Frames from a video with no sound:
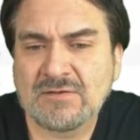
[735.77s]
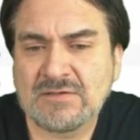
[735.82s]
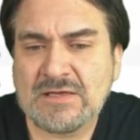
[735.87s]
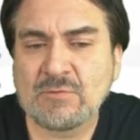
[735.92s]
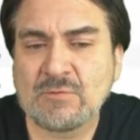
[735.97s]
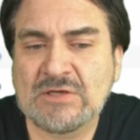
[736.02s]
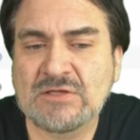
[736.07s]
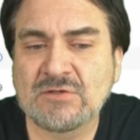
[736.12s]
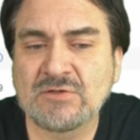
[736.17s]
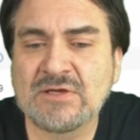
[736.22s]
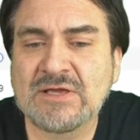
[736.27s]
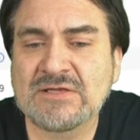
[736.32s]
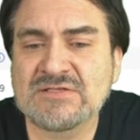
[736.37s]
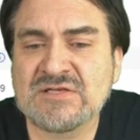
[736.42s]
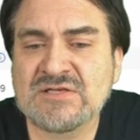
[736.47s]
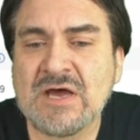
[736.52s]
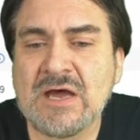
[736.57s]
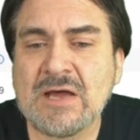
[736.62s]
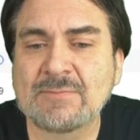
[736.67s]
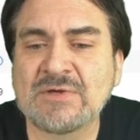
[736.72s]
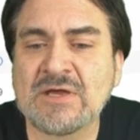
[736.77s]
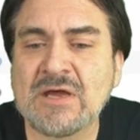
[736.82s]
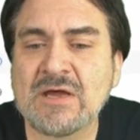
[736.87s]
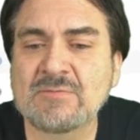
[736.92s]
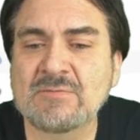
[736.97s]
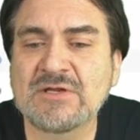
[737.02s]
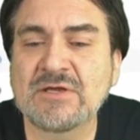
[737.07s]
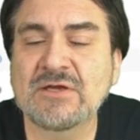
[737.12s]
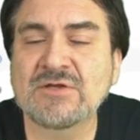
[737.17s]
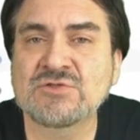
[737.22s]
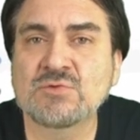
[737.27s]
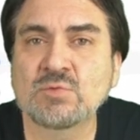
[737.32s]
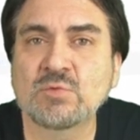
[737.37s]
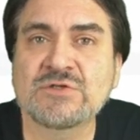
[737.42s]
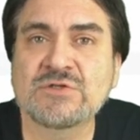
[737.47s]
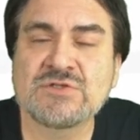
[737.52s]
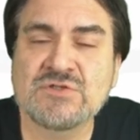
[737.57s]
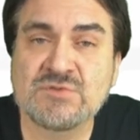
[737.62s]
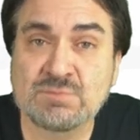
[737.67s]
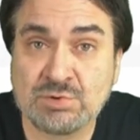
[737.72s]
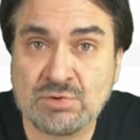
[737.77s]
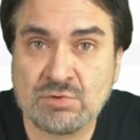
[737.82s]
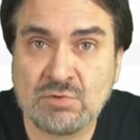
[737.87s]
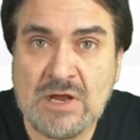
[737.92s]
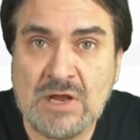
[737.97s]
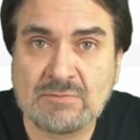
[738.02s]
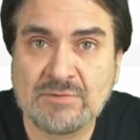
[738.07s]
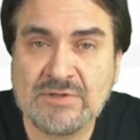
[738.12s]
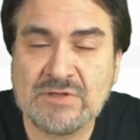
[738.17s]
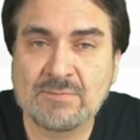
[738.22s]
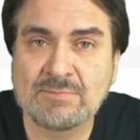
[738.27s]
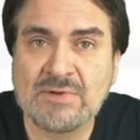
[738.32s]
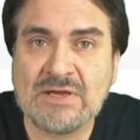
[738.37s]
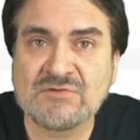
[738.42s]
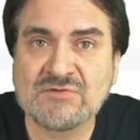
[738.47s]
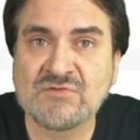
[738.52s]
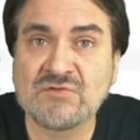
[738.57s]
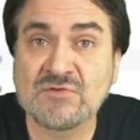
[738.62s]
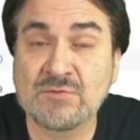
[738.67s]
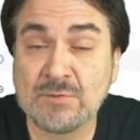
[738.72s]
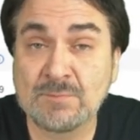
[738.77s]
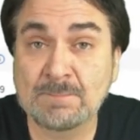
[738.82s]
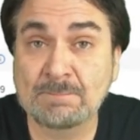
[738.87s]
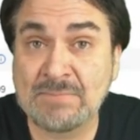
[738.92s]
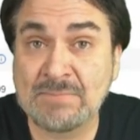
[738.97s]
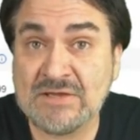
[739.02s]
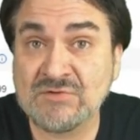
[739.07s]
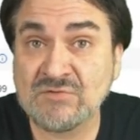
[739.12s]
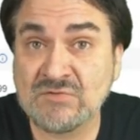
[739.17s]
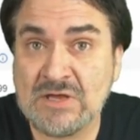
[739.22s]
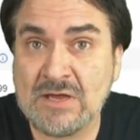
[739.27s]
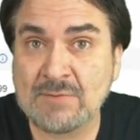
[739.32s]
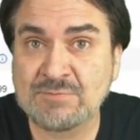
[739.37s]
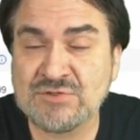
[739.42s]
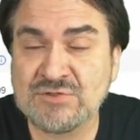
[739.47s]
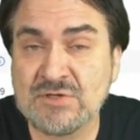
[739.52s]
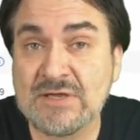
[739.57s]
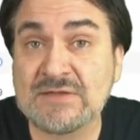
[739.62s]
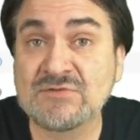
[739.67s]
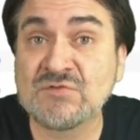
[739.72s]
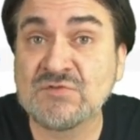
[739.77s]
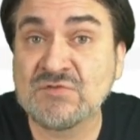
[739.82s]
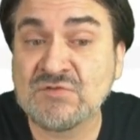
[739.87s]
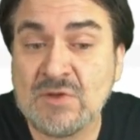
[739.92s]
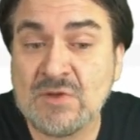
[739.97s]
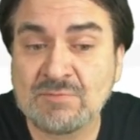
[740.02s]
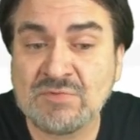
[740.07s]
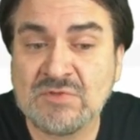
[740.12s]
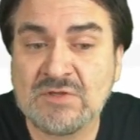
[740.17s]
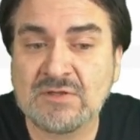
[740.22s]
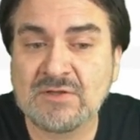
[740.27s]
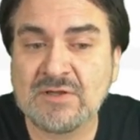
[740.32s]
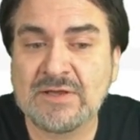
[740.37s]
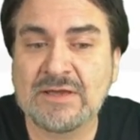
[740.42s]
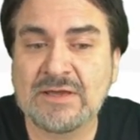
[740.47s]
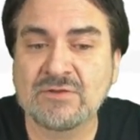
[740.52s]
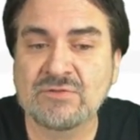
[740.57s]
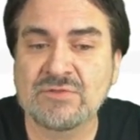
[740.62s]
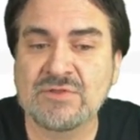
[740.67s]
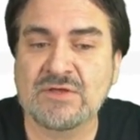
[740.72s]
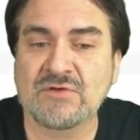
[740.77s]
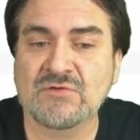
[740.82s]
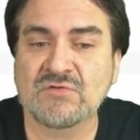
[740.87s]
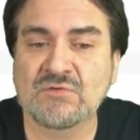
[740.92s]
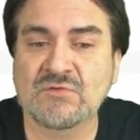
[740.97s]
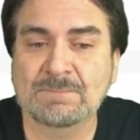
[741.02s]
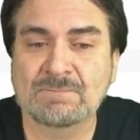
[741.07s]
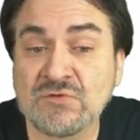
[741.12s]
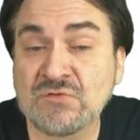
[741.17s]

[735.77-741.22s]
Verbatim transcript: Now we can look at top combination, which is probably the best best option on something like this.